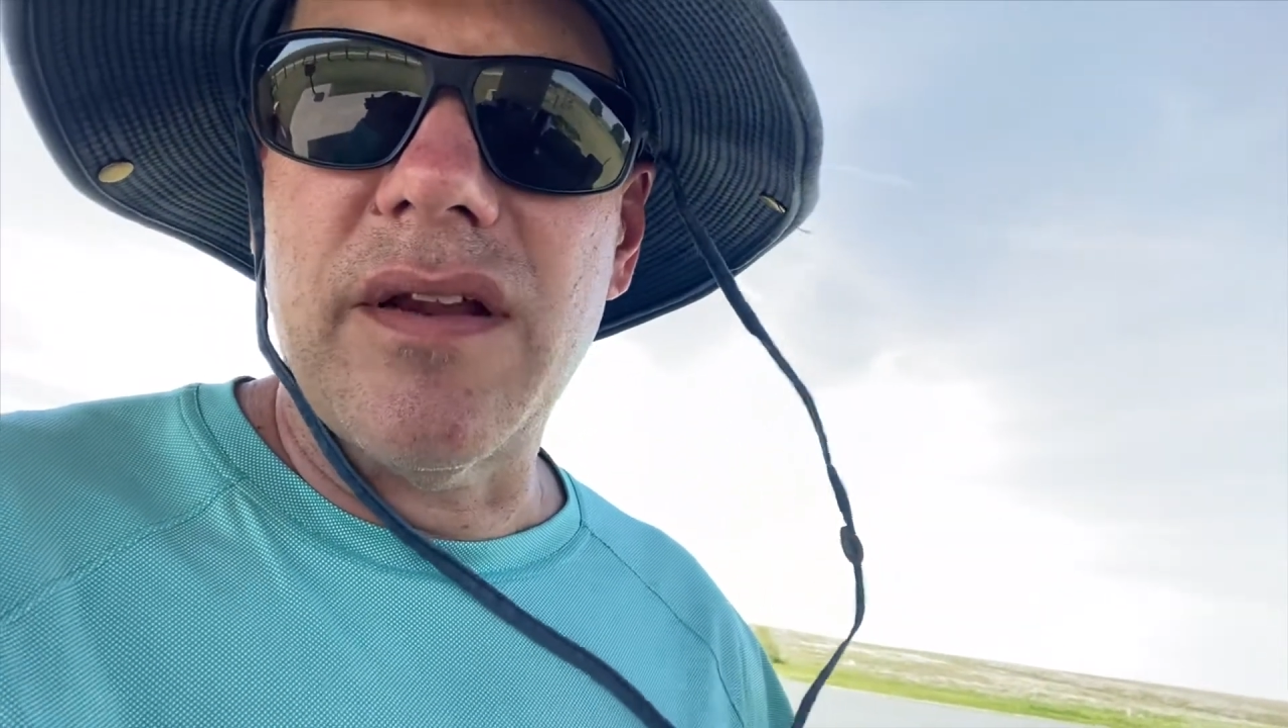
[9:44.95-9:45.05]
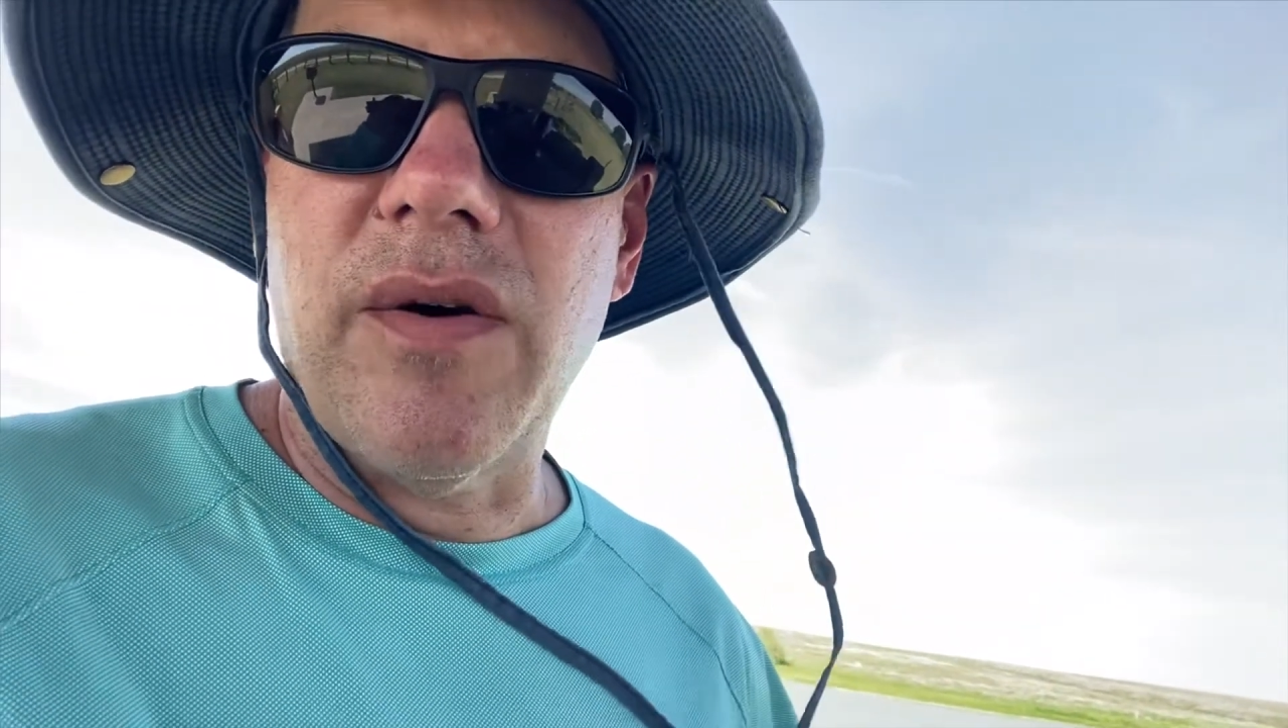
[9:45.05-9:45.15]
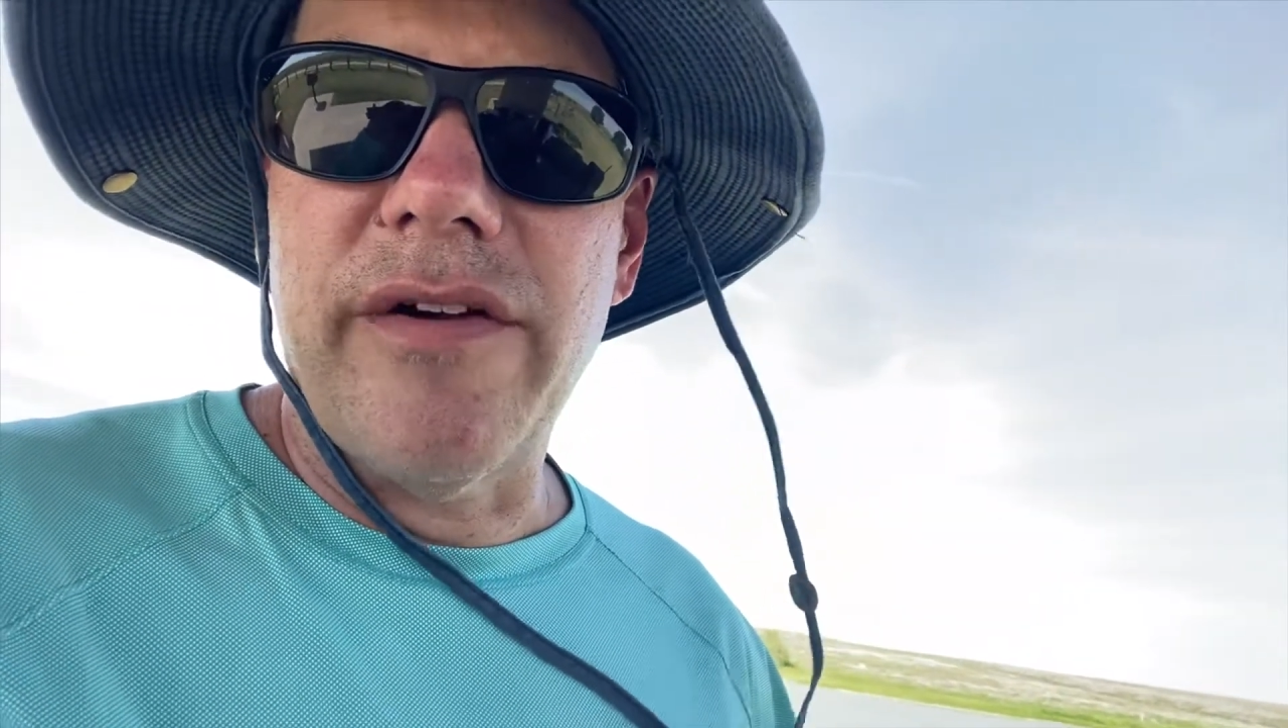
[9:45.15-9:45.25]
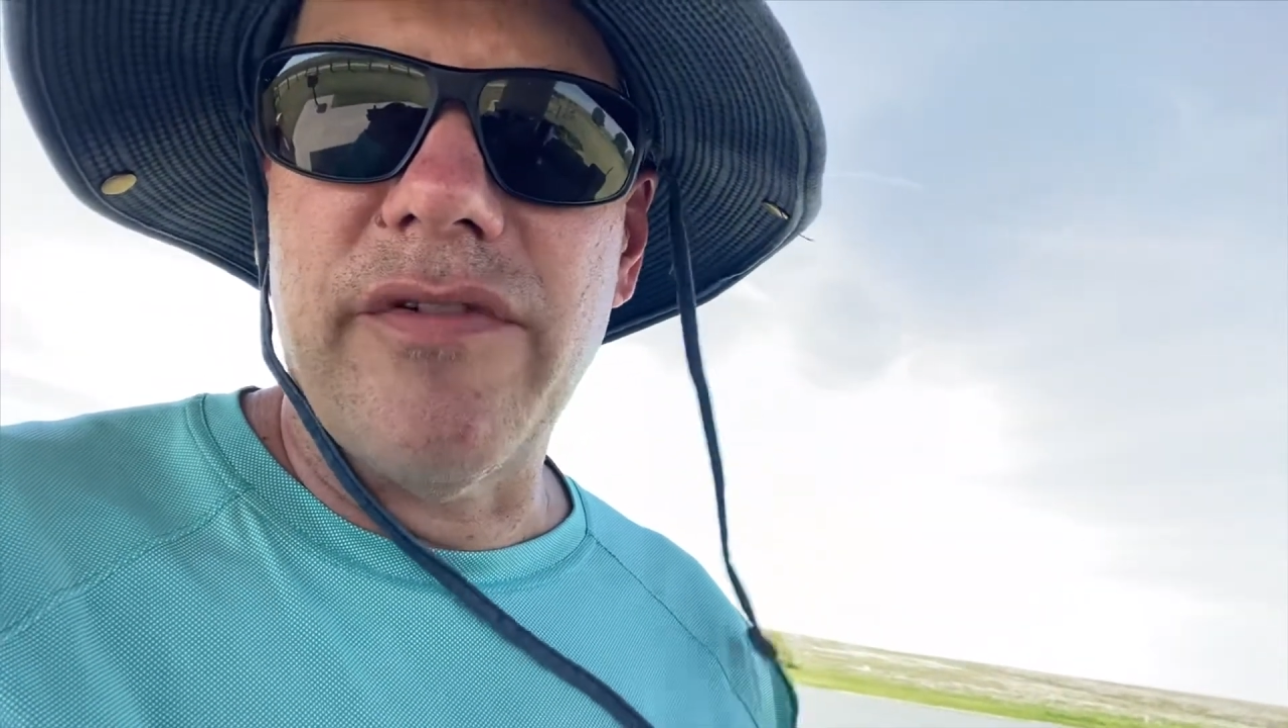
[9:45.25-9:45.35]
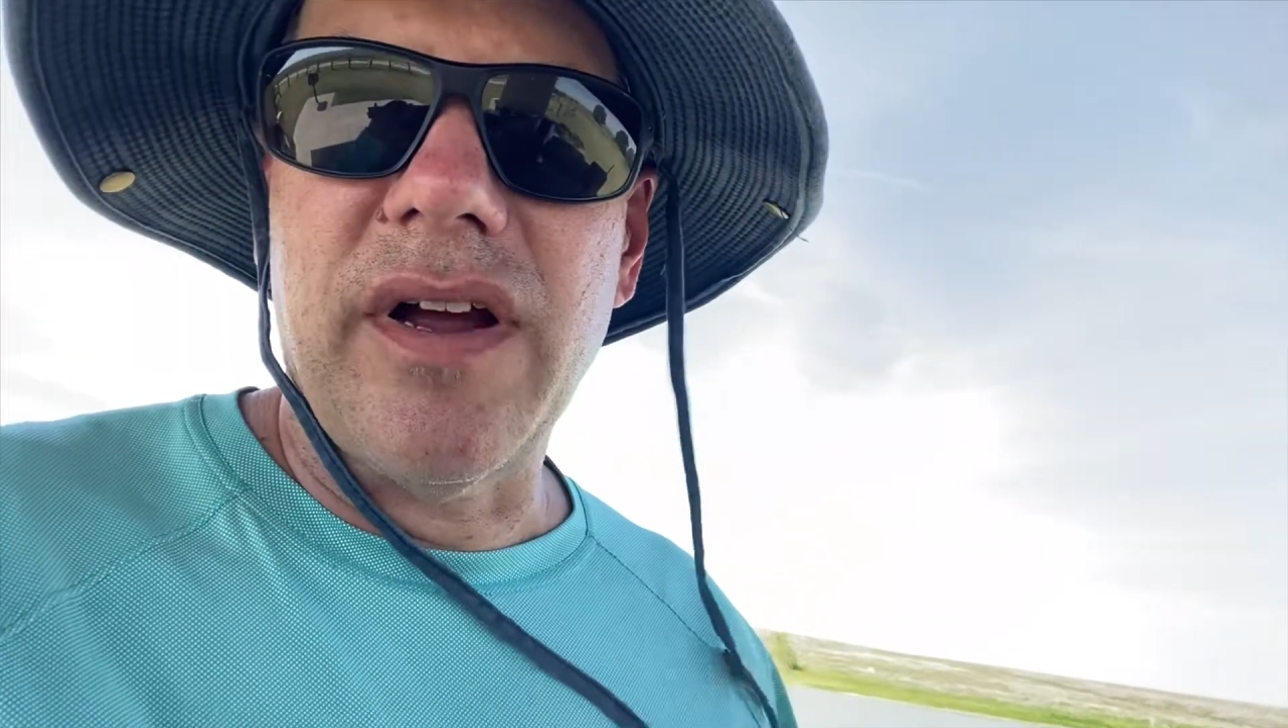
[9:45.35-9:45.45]

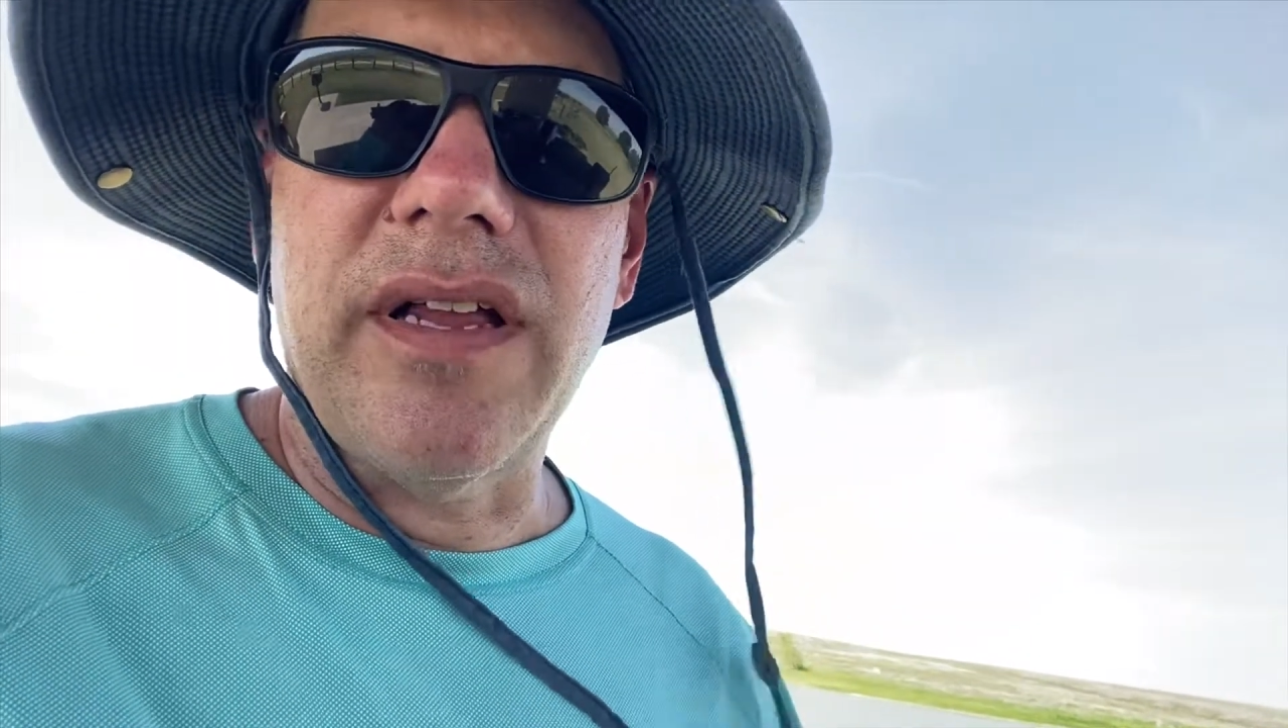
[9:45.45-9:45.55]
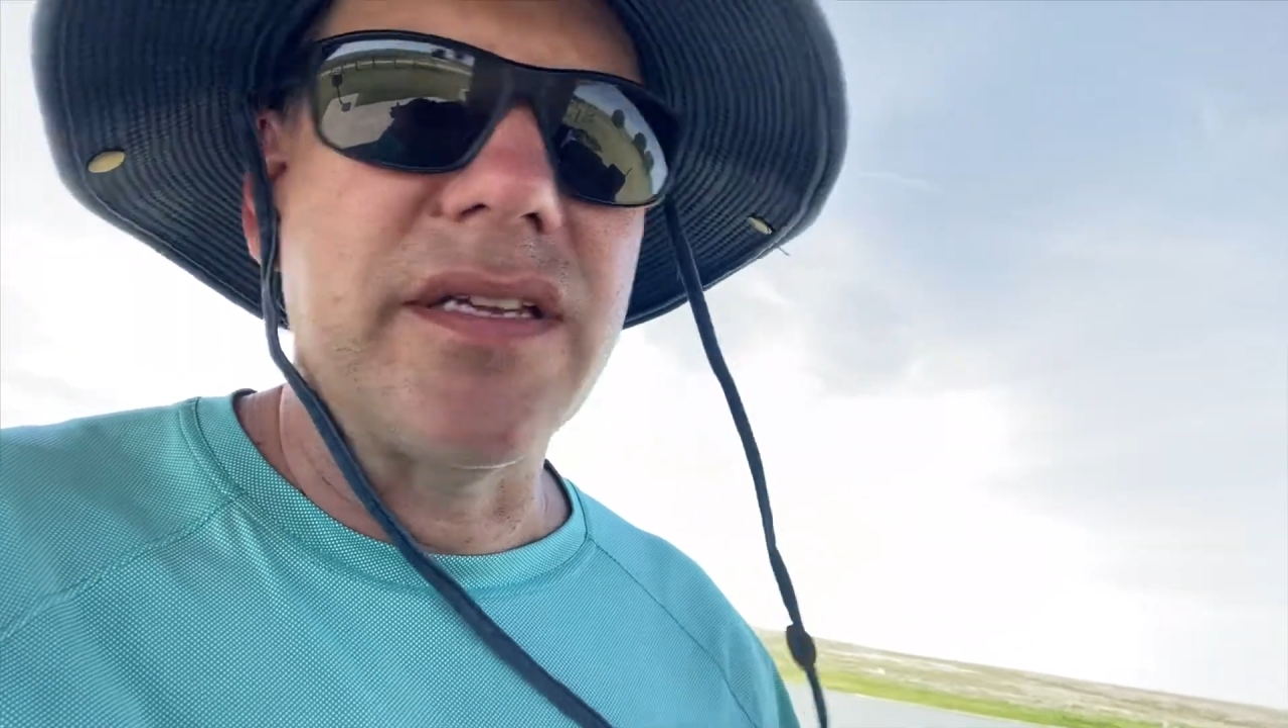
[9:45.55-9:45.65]
quite frankly,